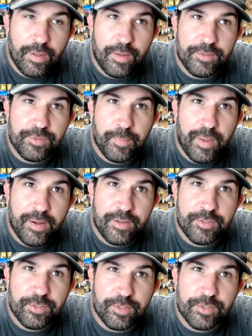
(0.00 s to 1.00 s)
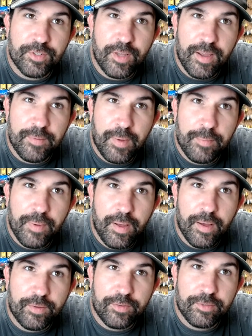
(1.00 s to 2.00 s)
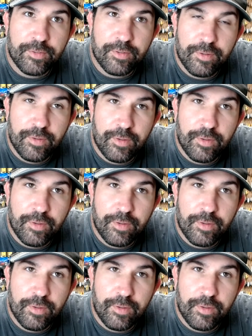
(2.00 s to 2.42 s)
it has managed to stay in my box